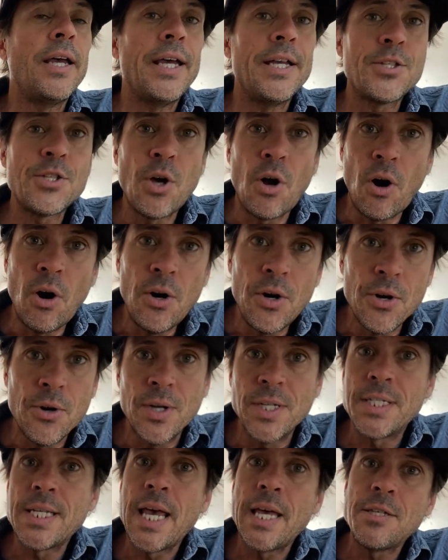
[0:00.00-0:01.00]
It's
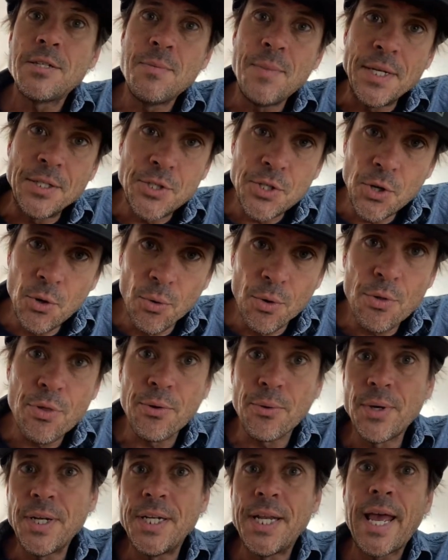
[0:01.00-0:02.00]
harder. It takes me 2 or
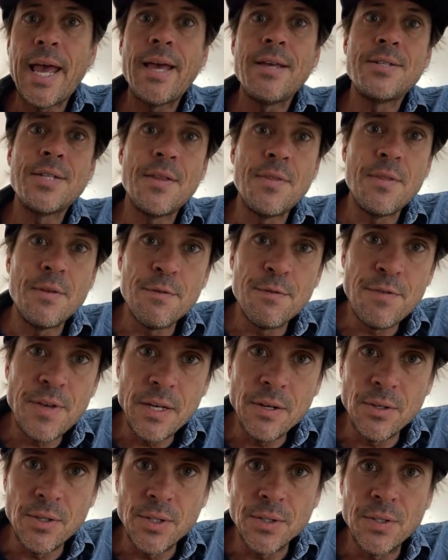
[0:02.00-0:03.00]
3 days in the
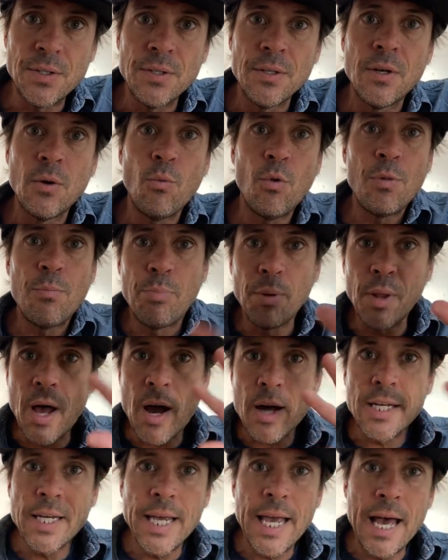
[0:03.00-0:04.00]
field with
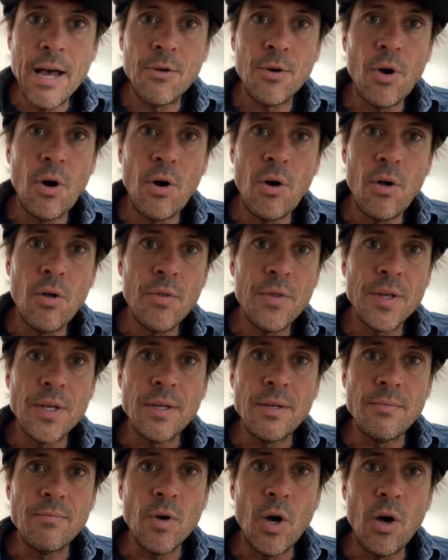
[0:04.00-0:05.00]
blocking out all
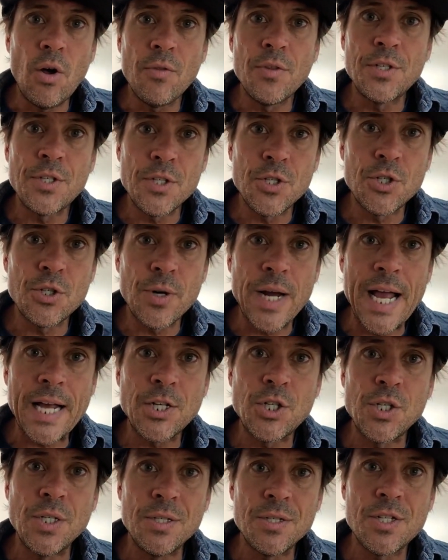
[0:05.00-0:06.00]
the
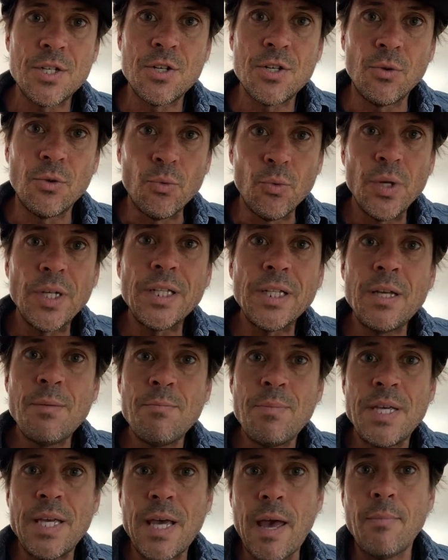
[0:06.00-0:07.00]
distractions to really
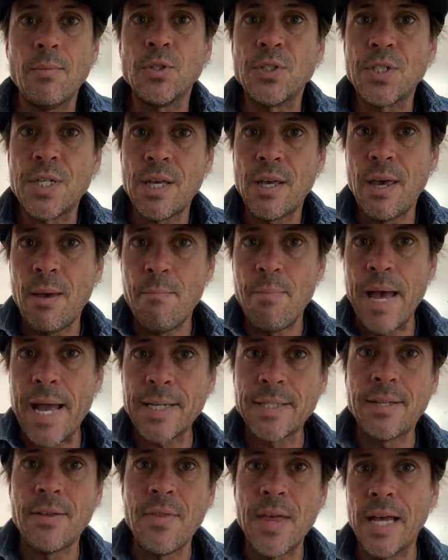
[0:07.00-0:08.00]
be able to get
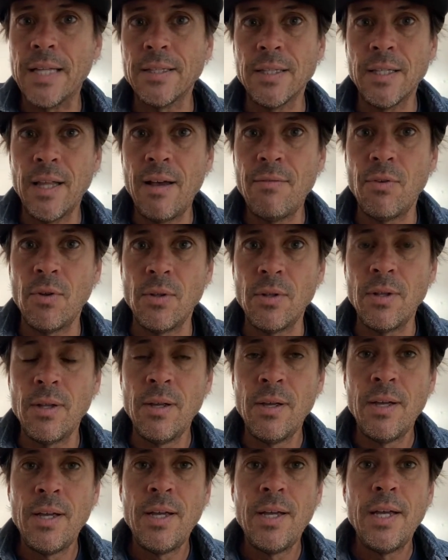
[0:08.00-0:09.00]
back to that level.
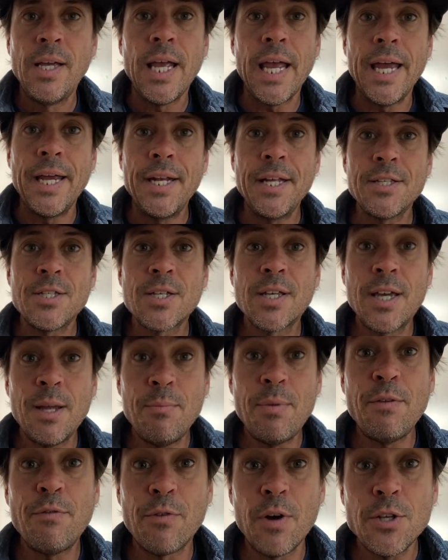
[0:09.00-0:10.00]
And it can
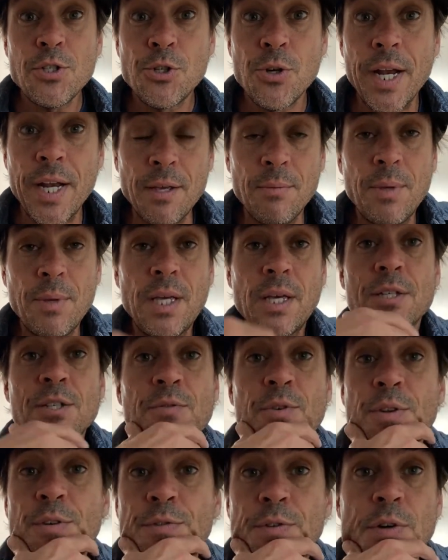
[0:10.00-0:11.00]
be frustrating
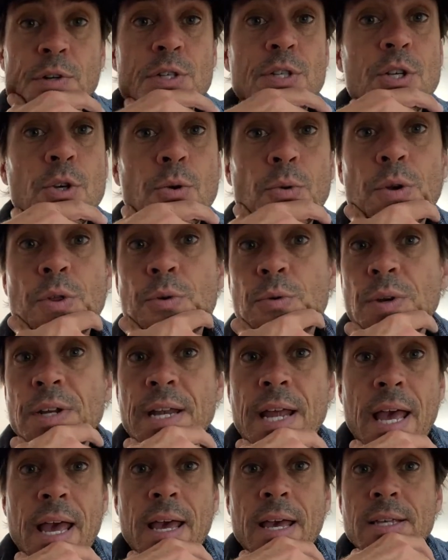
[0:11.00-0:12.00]
because for the first 2 or
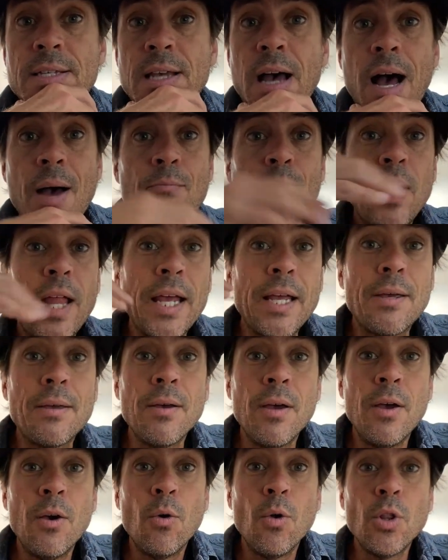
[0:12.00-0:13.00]
3 days, I'm like
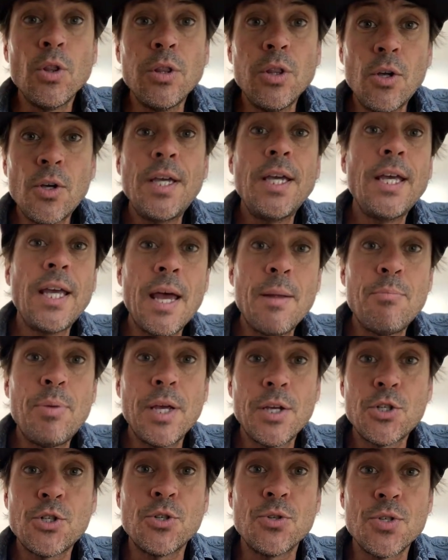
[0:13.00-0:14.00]
looking at
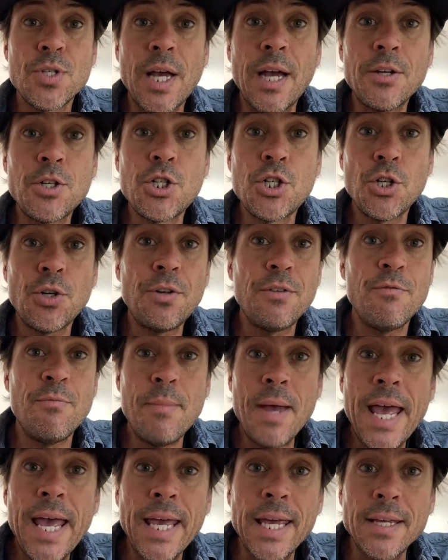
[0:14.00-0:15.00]
pictures I should have
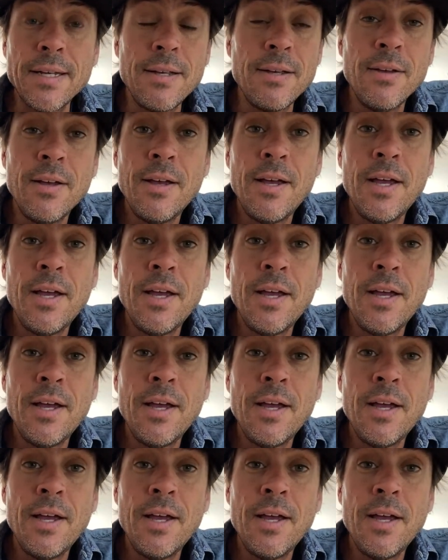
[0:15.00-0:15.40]
made.